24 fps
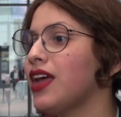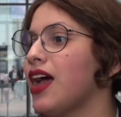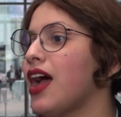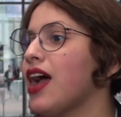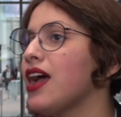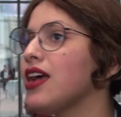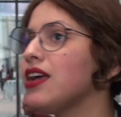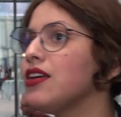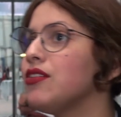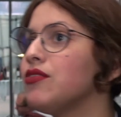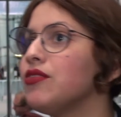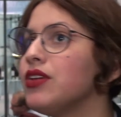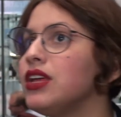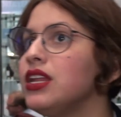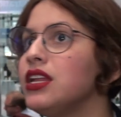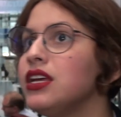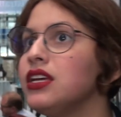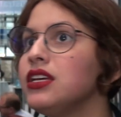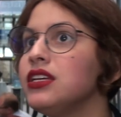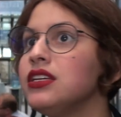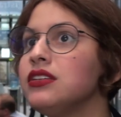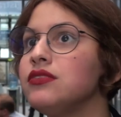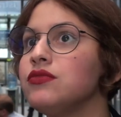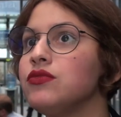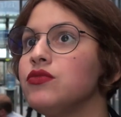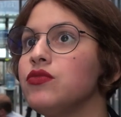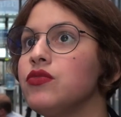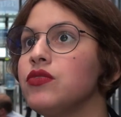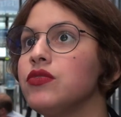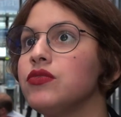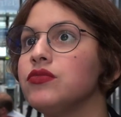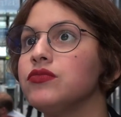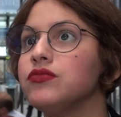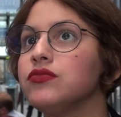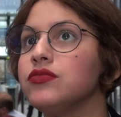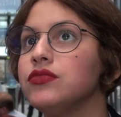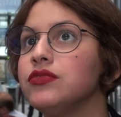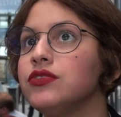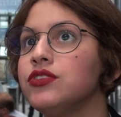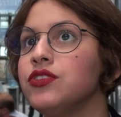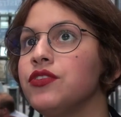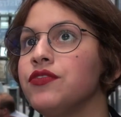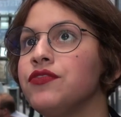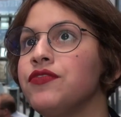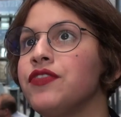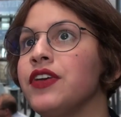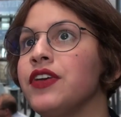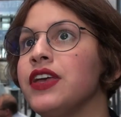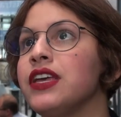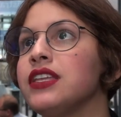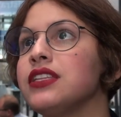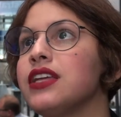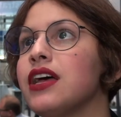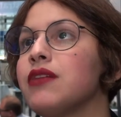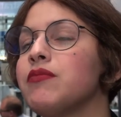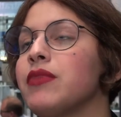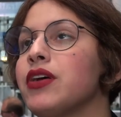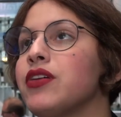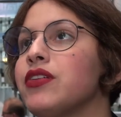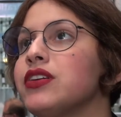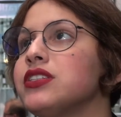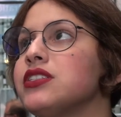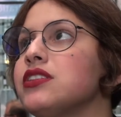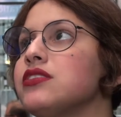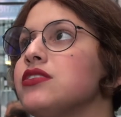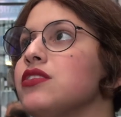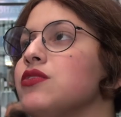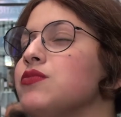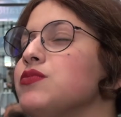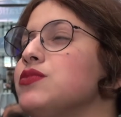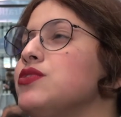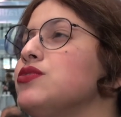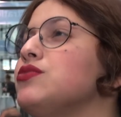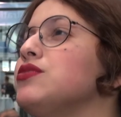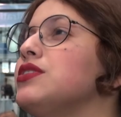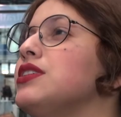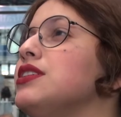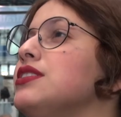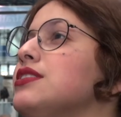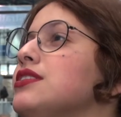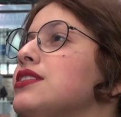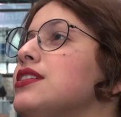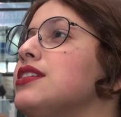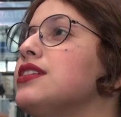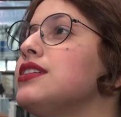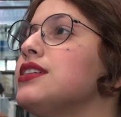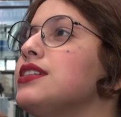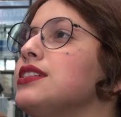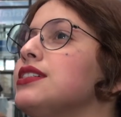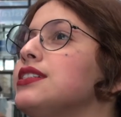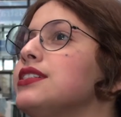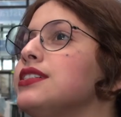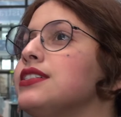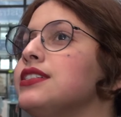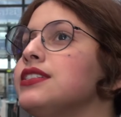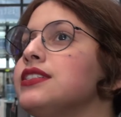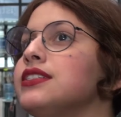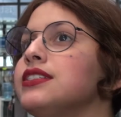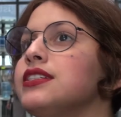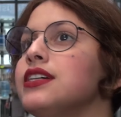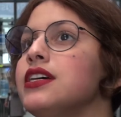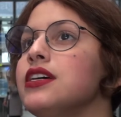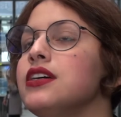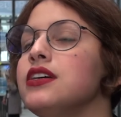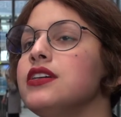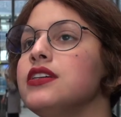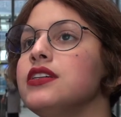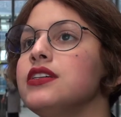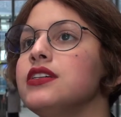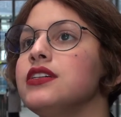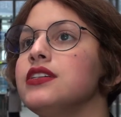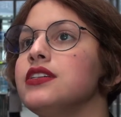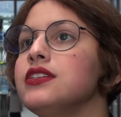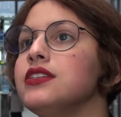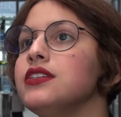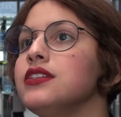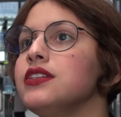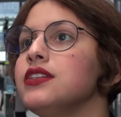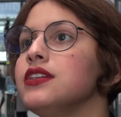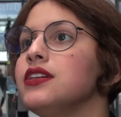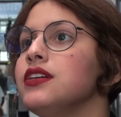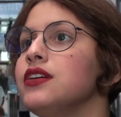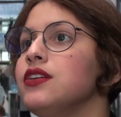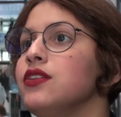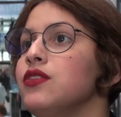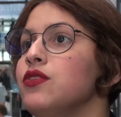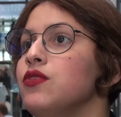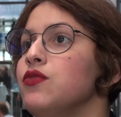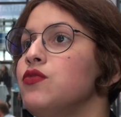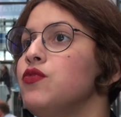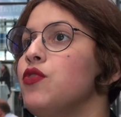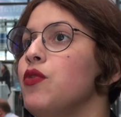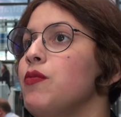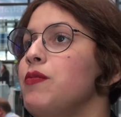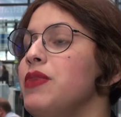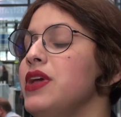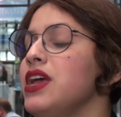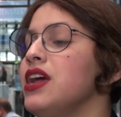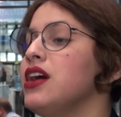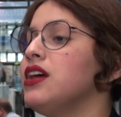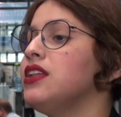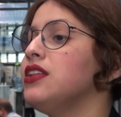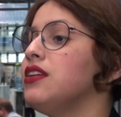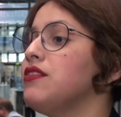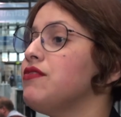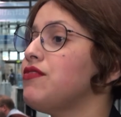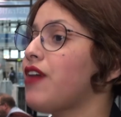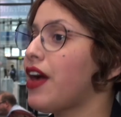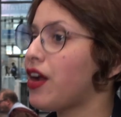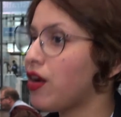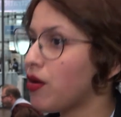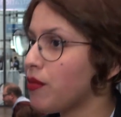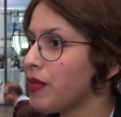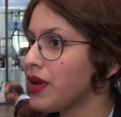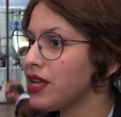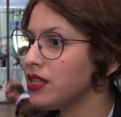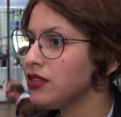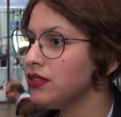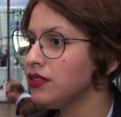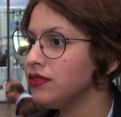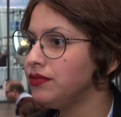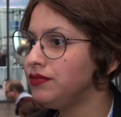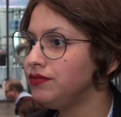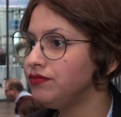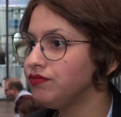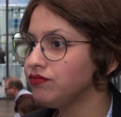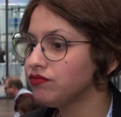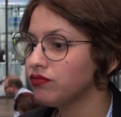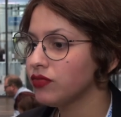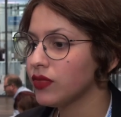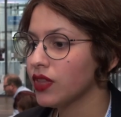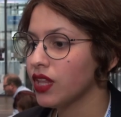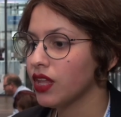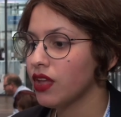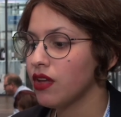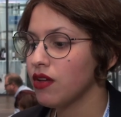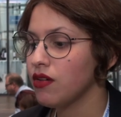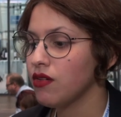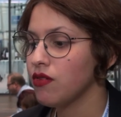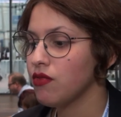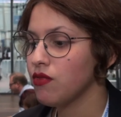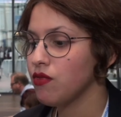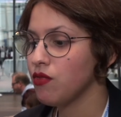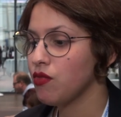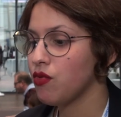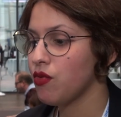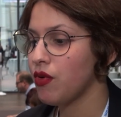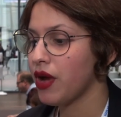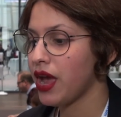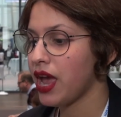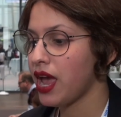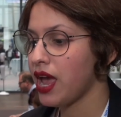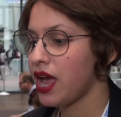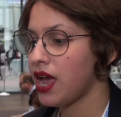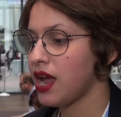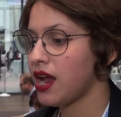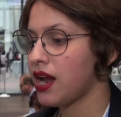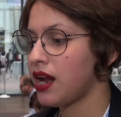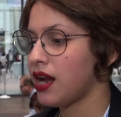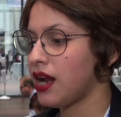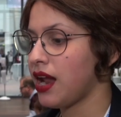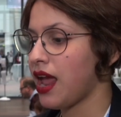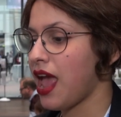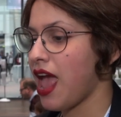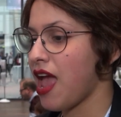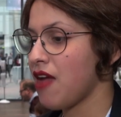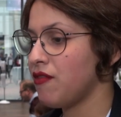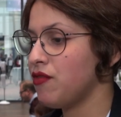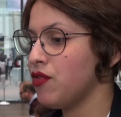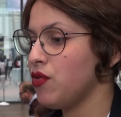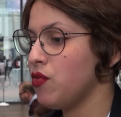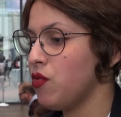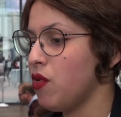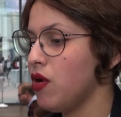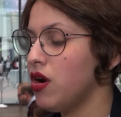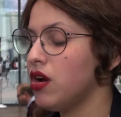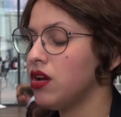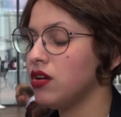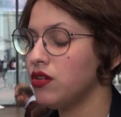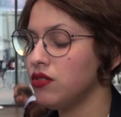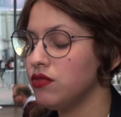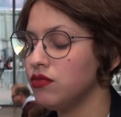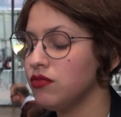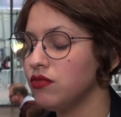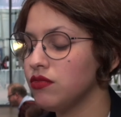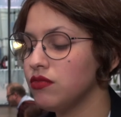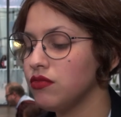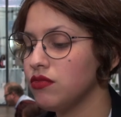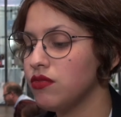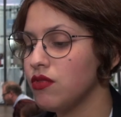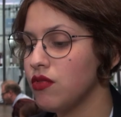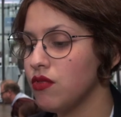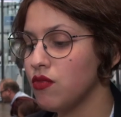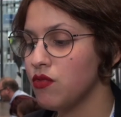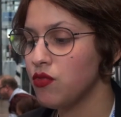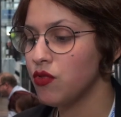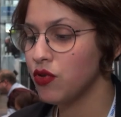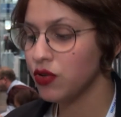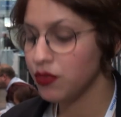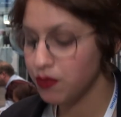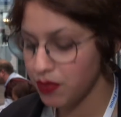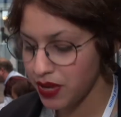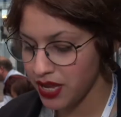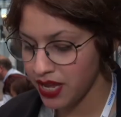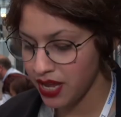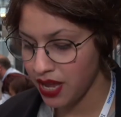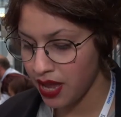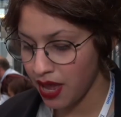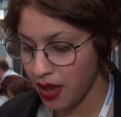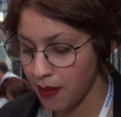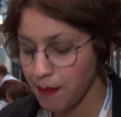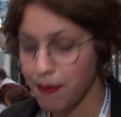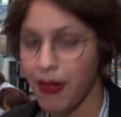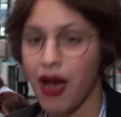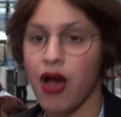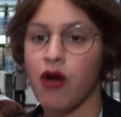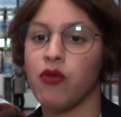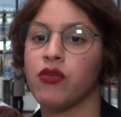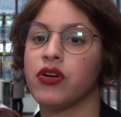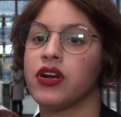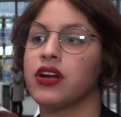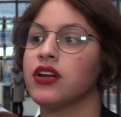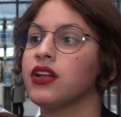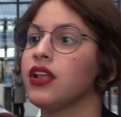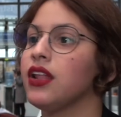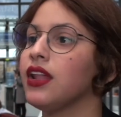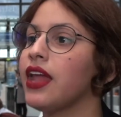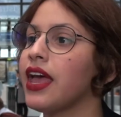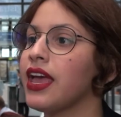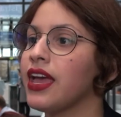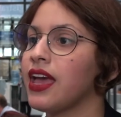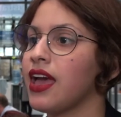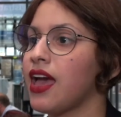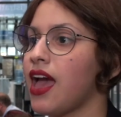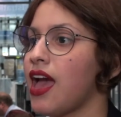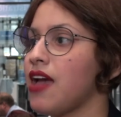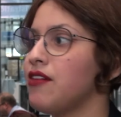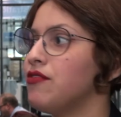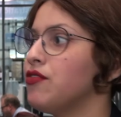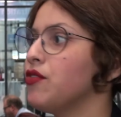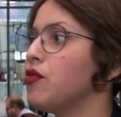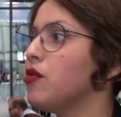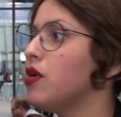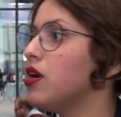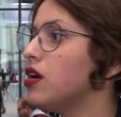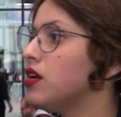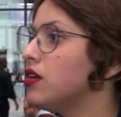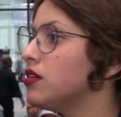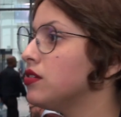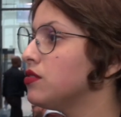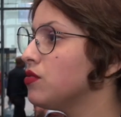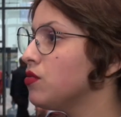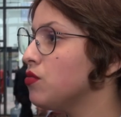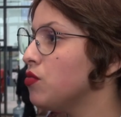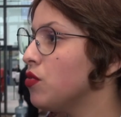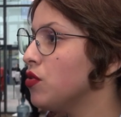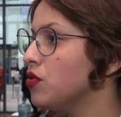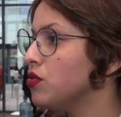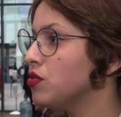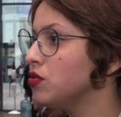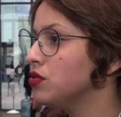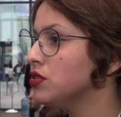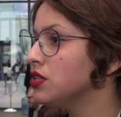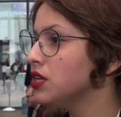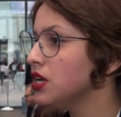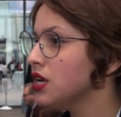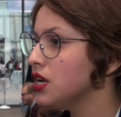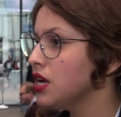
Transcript: I really want to think that migration to internet would be an environment where everyone would be empowered, like everyone would